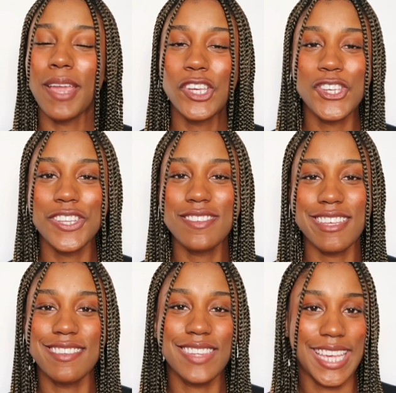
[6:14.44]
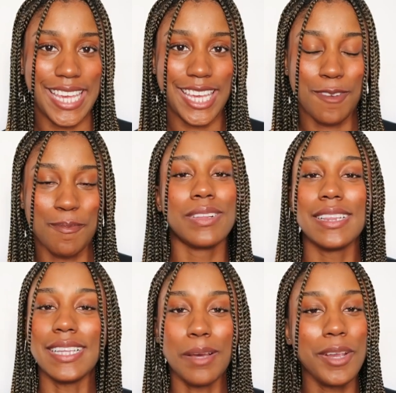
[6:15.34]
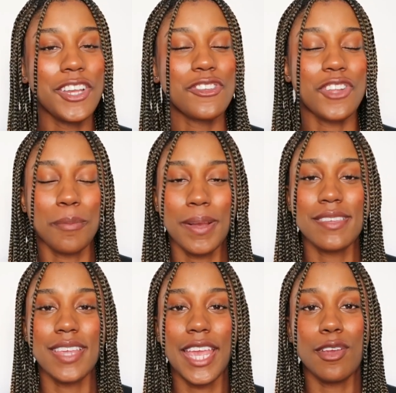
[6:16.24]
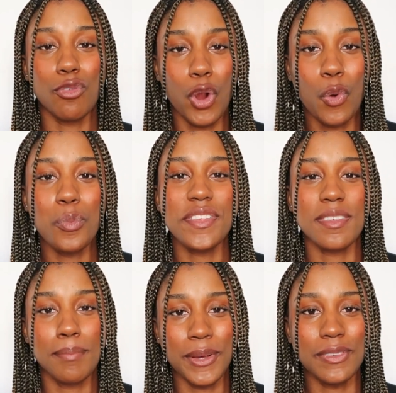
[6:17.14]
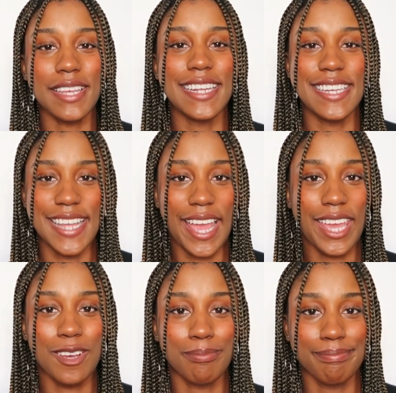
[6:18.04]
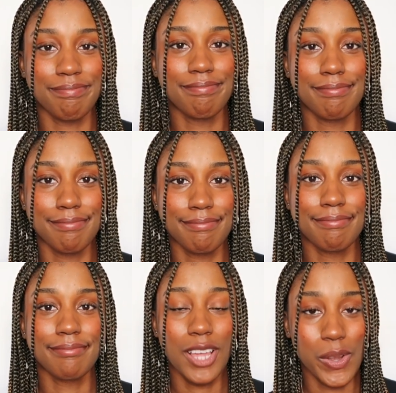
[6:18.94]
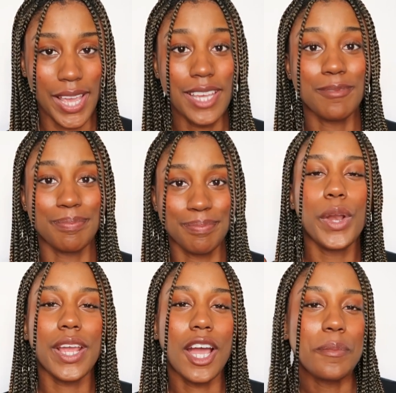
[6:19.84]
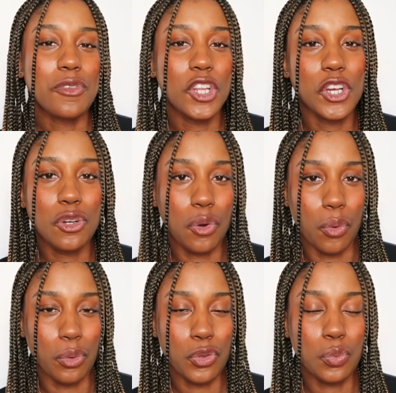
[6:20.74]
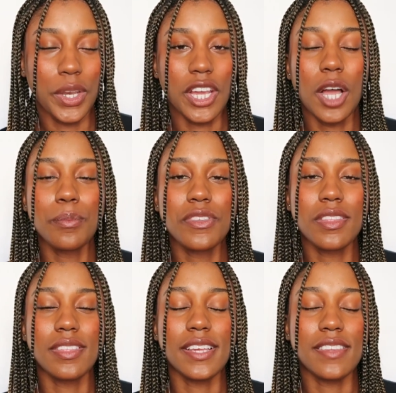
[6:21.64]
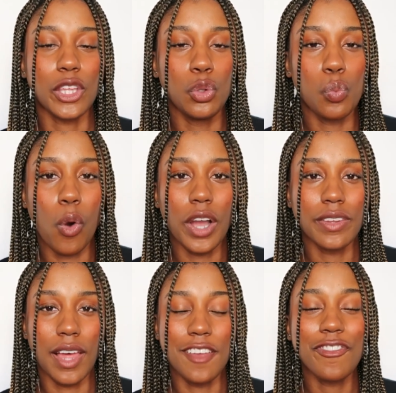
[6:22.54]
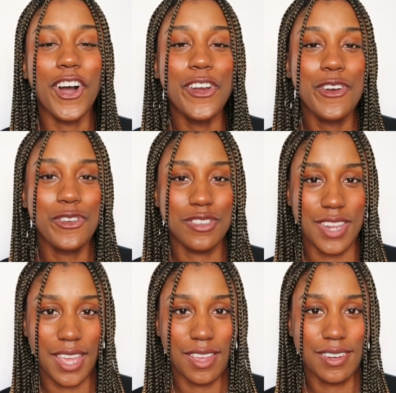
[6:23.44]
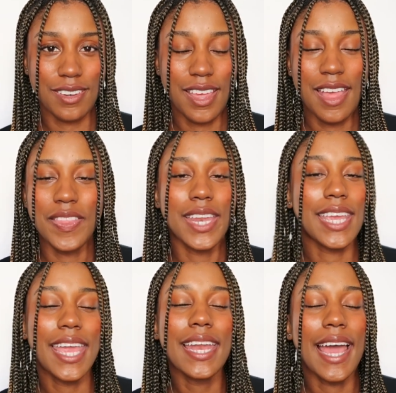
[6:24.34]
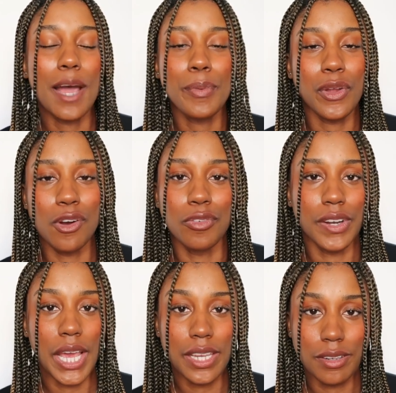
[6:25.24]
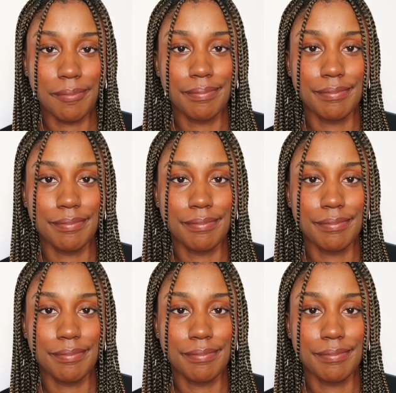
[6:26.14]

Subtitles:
patience is key. Let me just start by saying Rome wasn't built in a day, okay? When it comes to your goals, when it comes to the things that you want in life, understand that it can't happen overnight.